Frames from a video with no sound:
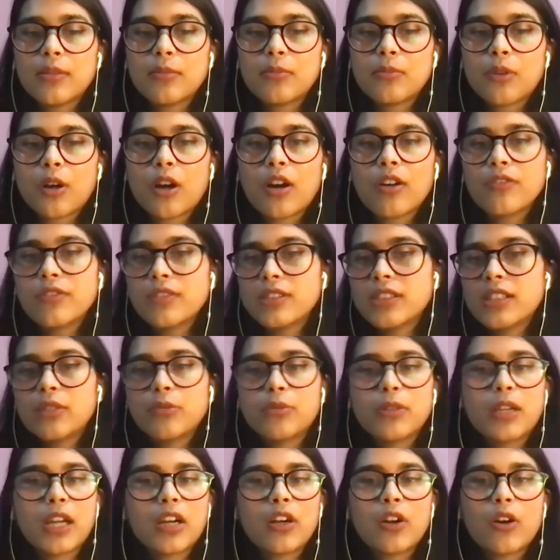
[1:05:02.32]
obviously
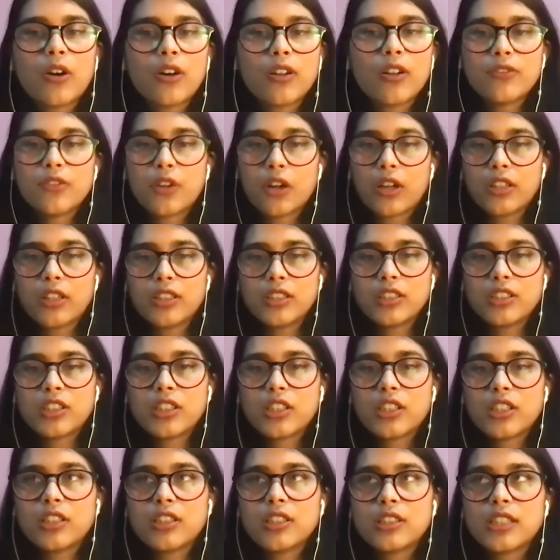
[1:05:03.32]
we are all
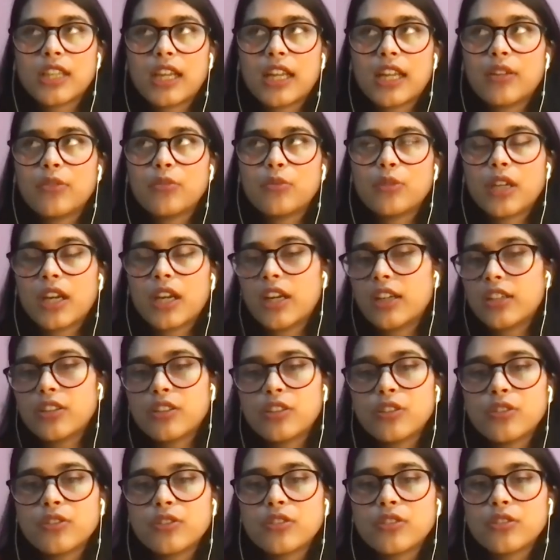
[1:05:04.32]
volunteers and we are
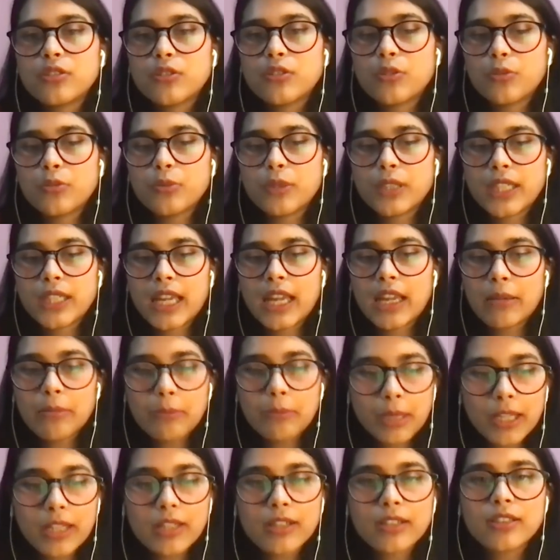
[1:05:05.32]
youth, so we can
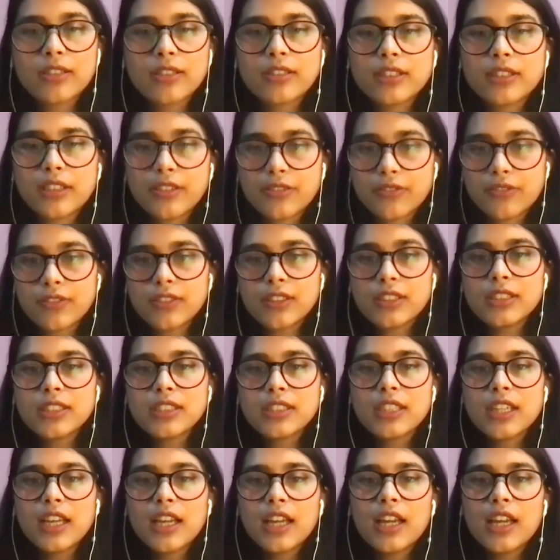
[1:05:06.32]
make a difference.
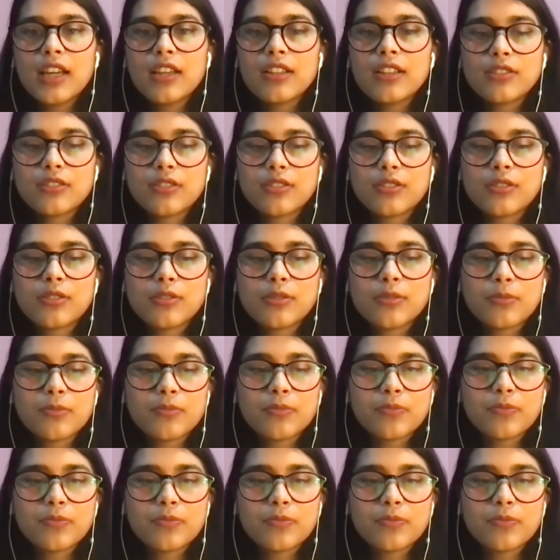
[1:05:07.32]
So